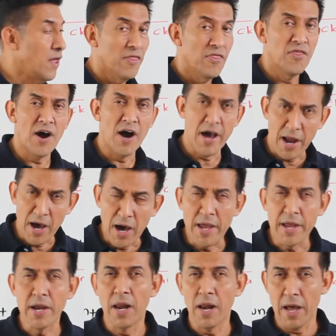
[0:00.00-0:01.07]
that
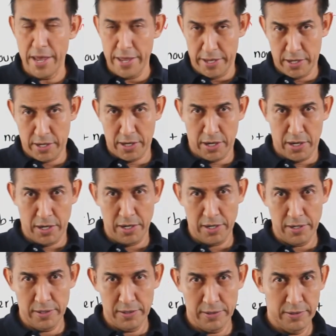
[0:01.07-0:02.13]
I like.
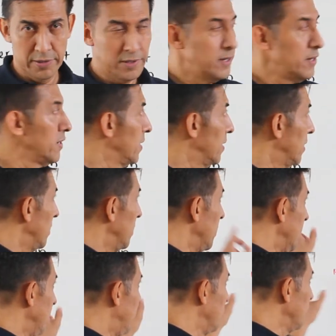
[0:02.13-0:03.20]

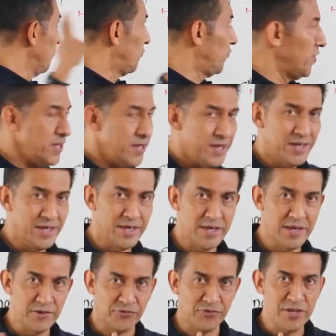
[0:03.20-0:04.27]
If you see,
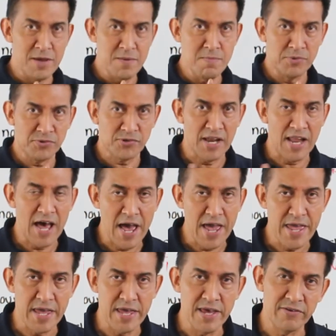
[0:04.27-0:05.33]
it seems
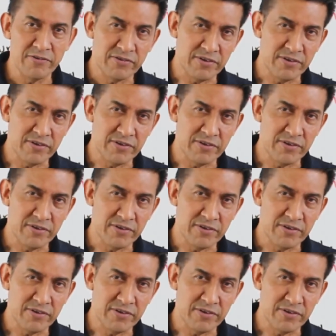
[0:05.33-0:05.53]
like it's